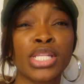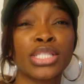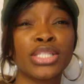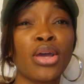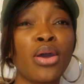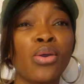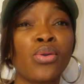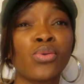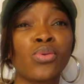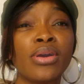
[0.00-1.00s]

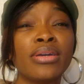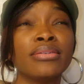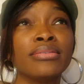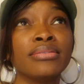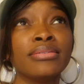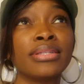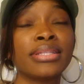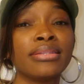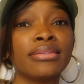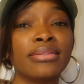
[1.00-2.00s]
so
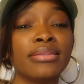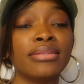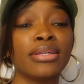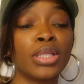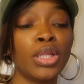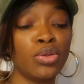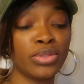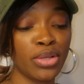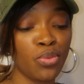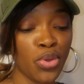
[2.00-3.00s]
the
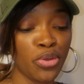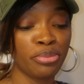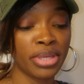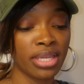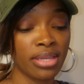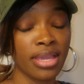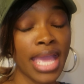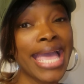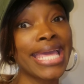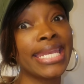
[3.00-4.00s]
closing will be
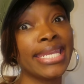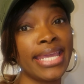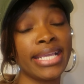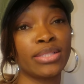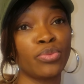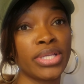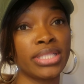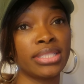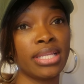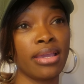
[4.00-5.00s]
next
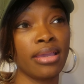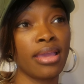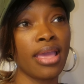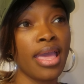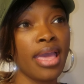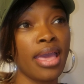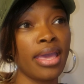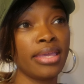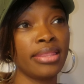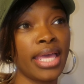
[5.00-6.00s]
Wednesday,
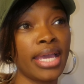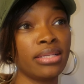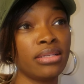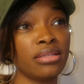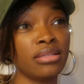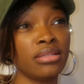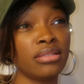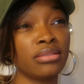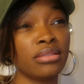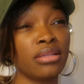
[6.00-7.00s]
and that is